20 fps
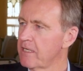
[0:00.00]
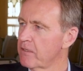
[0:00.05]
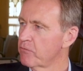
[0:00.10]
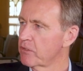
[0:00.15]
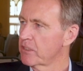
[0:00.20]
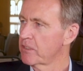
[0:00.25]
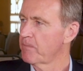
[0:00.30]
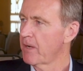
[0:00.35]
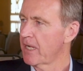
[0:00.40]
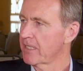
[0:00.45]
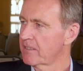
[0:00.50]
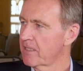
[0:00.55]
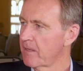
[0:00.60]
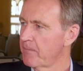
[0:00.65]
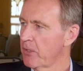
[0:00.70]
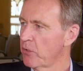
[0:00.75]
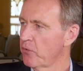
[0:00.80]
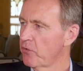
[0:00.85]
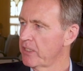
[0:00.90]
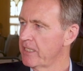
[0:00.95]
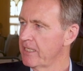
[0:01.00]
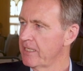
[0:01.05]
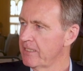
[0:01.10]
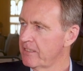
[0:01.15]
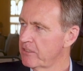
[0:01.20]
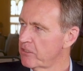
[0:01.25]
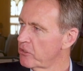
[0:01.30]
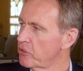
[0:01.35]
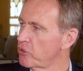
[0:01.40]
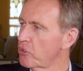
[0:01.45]
and responsibility
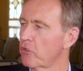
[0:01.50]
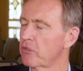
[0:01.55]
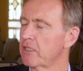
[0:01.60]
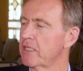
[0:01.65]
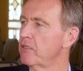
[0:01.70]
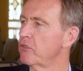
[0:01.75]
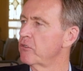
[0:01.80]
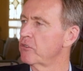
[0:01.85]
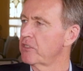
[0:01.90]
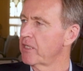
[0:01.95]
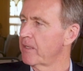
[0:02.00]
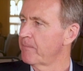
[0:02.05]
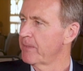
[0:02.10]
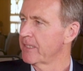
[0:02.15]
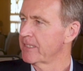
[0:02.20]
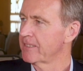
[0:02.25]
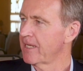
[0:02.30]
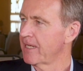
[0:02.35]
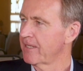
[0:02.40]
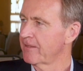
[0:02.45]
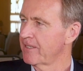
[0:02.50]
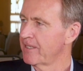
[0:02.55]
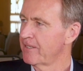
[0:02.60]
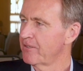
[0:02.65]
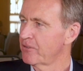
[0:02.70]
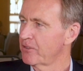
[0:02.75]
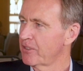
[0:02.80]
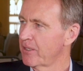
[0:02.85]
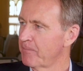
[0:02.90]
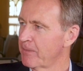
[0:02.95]
to show leadership and take
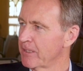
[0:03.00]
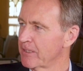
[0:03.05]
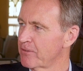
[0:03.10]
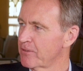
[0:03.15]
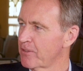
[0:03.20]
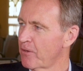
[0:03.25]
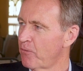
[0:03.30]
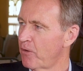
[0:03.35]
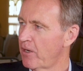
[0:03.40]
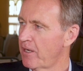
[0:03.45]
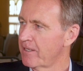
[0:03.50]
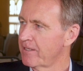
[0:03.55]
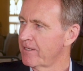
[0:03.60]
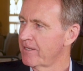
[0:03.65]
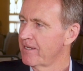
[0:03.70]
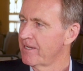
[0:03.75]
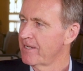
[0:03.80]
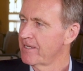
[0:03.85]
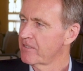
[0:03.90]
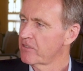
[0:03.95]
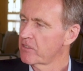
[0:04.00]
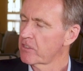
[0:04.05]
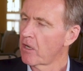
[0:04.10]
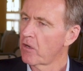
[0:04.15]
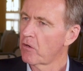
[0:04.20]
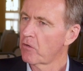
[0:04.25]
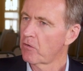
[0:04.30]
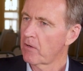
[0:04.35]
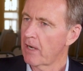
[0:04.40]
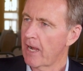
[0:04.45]
leadership and so on.
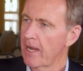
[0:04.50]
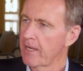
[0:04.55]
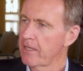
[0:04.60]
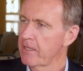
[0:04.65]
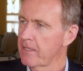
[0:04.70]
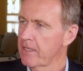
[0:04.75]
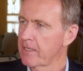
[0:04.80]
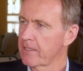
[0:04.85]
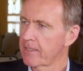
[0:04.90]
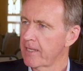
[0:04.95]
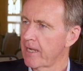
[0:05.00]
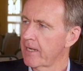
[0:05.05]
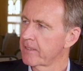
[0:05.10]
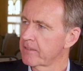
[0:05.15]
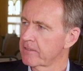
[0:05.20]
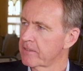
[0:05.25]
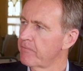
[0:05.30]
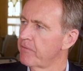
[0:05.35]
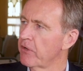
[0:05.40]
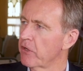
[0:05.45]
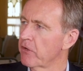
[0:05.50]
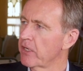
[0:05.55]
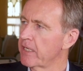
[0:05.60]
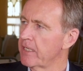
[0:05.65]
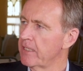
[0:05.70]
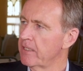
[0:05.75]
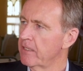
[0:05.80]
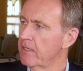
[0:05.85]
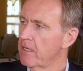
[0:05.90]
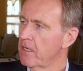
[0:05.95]
So I think that is a
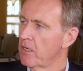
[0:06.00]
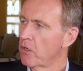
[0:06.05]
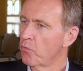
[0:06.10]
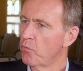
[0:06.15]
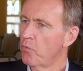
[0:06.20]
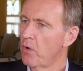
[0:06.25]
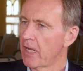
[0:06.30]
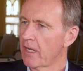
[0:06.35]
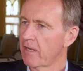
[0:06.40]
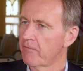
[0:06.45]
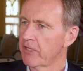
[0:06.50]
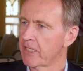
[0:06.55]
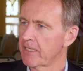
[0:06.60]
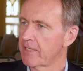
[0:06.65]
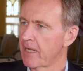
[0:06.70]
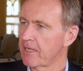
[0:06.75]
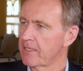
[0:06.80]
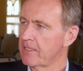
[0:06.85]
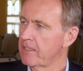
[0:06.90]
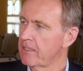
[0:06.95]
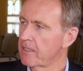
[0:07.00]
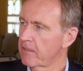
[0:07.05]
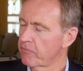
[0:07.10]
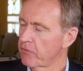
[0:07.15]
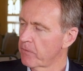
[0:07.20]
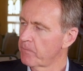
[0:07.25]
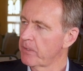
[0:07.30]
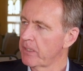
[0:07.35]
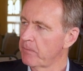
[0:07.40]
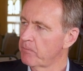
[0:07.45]
very relevant idea
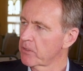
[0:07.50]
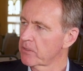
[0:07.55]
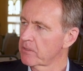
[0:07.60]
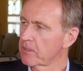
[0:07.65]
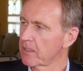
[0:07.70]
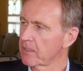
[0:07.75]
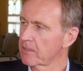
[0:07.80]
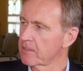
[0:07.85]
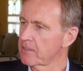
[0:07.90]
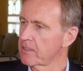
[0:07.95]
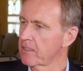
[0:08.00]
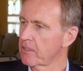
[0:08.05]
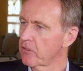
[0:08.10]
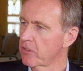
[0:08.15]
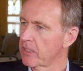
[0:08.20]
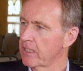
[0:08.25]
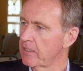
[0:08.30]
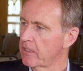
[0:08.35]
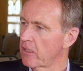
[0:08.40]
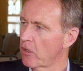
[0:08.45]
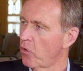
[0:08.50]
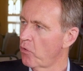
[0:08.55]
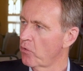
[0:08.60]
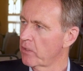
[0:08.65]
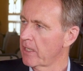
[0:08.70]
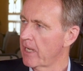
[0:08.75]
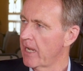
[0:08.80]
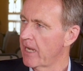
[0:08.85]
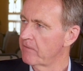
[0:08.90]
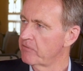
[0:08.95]
for people to consider in their own
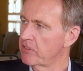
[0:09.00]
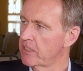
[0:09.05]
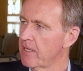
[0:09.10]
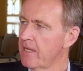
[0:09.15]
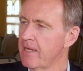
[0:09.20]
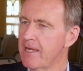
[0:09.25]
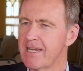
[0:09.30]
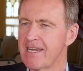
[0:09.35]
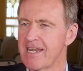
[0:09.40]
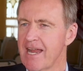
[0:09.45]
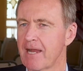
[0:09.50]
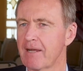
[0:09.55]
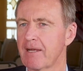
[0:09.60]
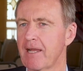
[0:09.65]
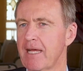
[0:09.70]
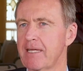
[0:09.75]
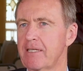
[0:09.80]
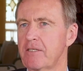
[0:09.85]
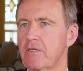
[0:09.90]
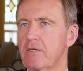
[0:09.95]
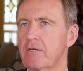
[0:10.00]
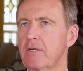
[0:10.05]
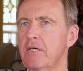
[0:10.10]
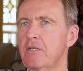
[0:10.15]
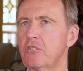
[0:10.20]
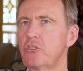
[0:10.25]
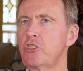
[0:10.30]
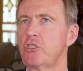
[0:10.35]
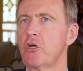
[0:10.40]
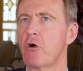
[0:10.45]
lives. Not like
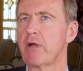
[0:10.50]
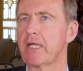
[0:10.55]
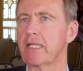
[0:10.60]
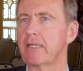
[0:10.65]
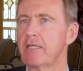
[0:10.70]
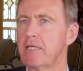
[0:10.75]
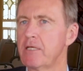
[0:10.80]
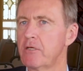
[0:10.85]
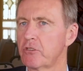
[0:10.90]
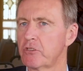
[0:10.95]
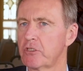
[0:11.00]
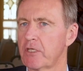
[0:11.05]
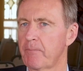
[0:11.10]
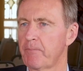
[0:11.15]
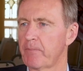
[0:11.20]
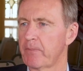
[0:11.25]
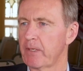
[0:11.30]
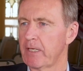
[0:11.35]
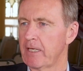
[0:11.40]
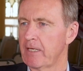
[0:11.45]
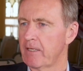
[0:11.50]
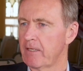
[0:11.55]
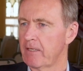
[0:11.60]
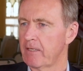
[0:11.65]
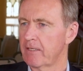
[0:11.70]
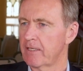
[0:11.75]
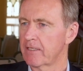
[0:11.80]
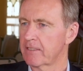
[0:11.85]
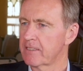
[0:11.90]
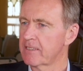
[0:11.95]
showing leadership
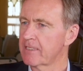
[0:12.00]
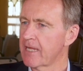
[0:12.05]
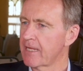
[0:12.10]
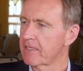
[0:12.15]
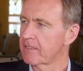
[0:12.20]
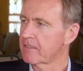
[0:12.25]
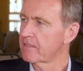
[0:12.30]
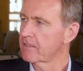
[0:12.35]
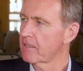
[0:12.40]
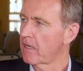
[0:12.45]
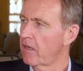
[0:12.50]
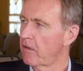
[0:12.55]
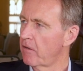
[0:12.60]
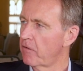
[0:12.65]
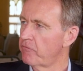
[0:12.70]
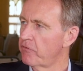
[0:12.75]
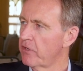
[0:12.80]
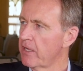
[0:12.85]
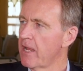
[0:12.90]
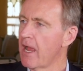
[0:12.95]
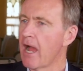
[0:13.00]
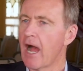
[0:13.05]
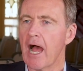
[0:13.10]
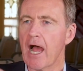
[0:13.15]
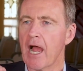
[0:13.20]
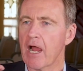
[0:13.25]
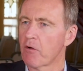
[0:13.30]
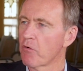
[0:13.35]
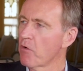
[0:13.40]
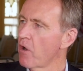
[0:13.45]
in the sense of
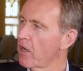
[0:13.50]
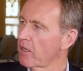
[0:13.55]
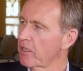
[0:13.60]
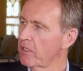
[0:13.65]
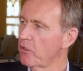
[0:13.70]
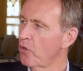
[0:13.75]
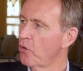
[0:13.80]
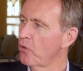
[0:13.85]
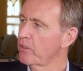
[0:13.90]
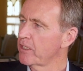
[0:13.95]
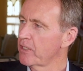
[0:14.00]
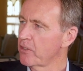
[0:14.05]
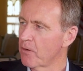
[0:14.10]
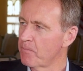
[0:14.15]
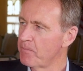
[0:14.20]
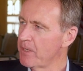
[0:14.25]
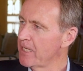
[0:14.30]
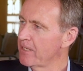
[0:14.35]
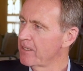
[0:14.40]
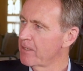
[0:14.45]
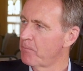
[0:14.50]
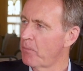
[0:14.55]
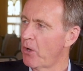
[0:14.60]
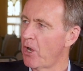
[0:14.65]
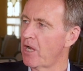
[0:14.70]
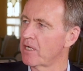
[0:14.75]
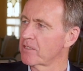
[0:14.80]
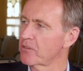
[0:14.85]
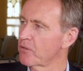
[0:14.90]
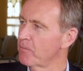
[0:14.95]
hierarchy only or being the
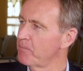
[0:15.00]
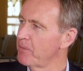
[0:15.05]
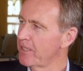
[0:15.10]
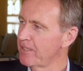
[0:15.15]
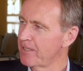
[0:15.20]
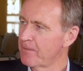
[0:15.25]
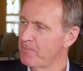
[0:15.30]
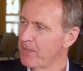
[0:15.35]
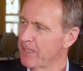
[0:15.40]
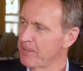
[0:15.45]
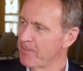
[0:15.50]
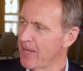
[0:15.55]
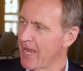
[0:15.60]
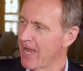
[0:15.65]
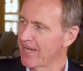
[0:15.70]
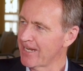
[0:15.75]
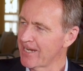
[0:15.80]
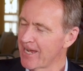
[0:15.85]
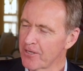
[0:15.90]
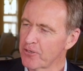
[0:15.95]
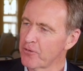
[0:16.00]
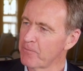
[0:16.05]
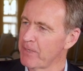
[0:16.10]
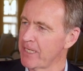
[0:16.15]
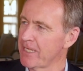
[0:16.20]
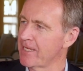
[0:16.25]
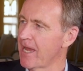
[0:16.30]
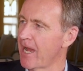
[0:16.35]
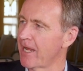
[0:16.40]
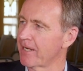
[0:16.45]
boss or being the big man. I don't
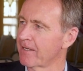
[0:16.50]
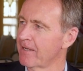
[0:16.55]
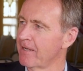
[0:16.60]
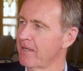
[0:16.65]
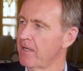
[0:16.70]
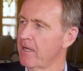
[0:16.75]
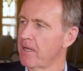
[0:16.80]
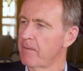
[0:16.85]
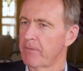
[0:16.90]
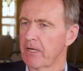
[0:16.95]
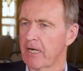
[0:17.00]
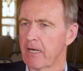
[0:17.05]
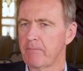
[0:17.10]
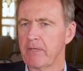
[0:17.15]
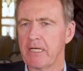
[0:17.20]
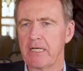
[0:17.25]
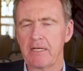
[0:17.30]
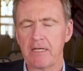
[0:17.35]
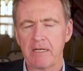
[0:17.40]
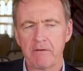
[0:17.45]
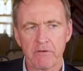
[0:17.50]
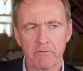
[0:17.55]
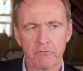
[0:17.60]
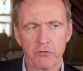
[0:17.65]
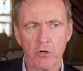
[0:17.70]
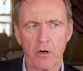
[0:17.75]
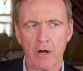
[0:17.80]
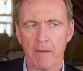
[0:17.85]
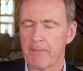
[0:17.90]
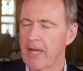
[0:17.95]
mean that. But I mean, even if you're a